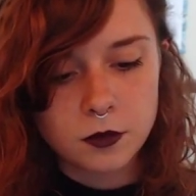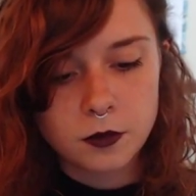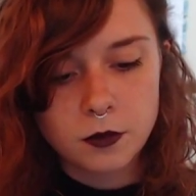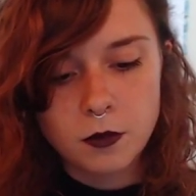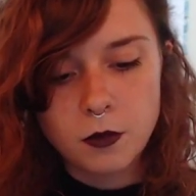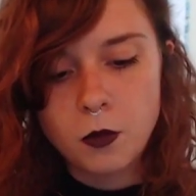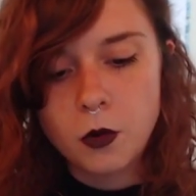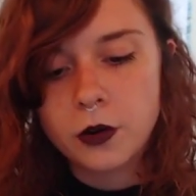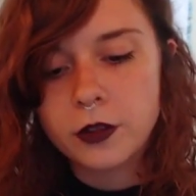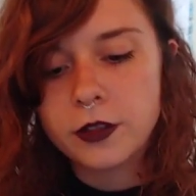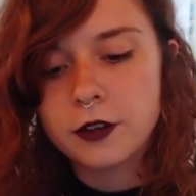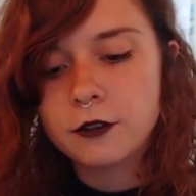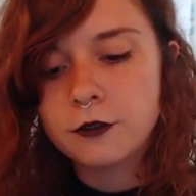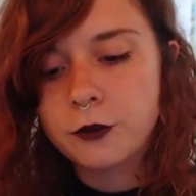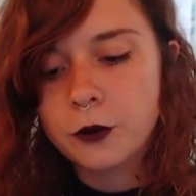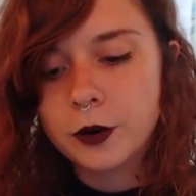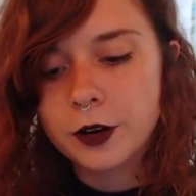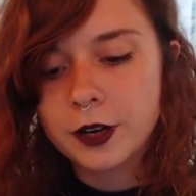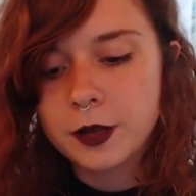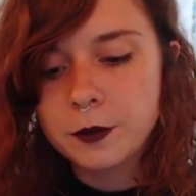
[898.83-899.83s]
more than
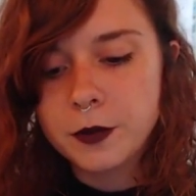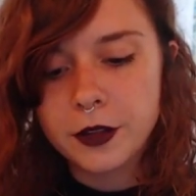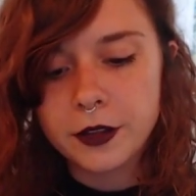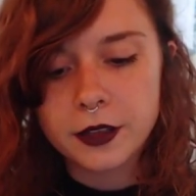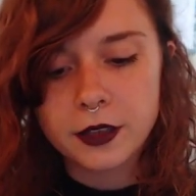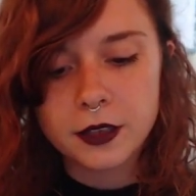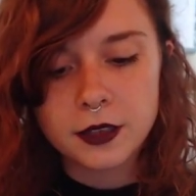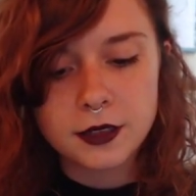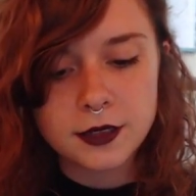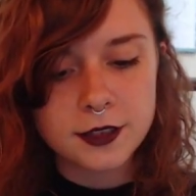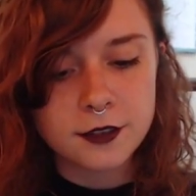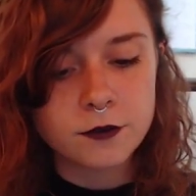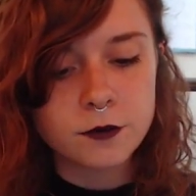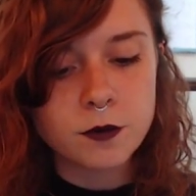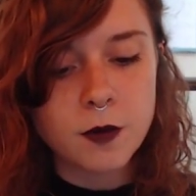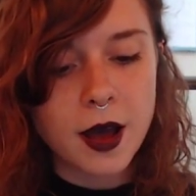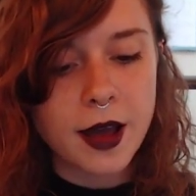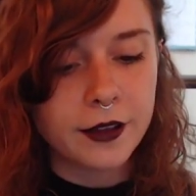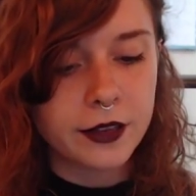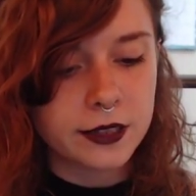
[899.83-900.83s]
40 millions of
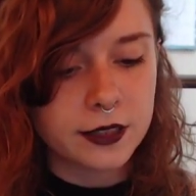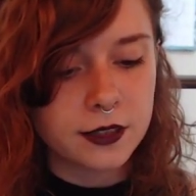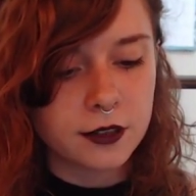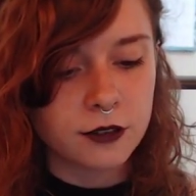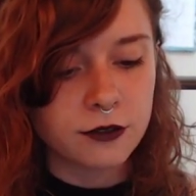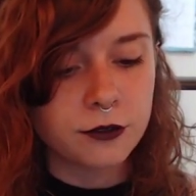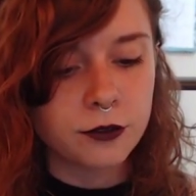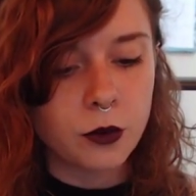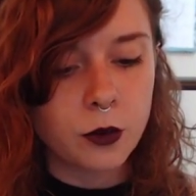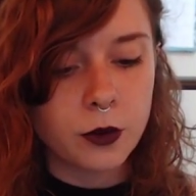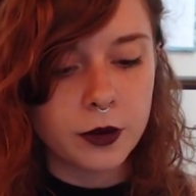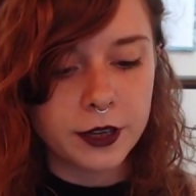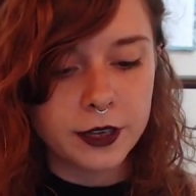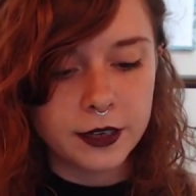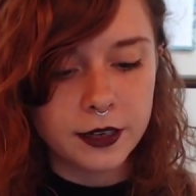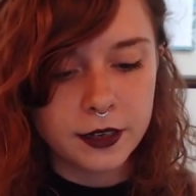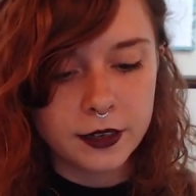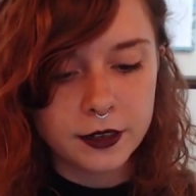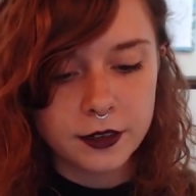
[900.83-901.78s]
miles of void.